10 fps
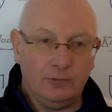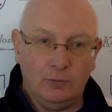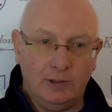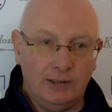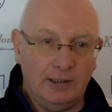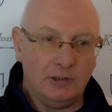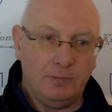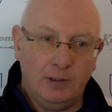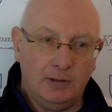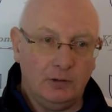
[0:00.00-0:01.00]
To win at Dens
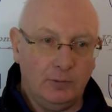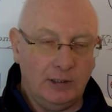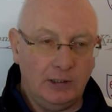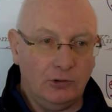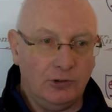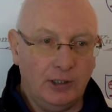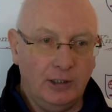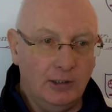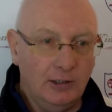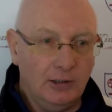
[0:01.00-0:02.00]
Park, to win at Airdrie
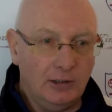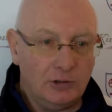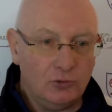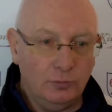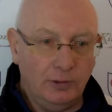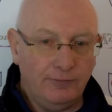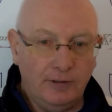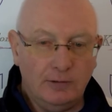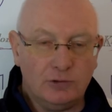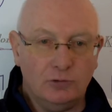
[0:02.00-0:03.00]
is no mean
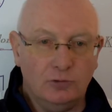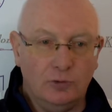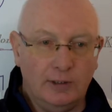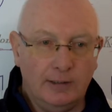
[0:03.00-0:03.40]
feat, so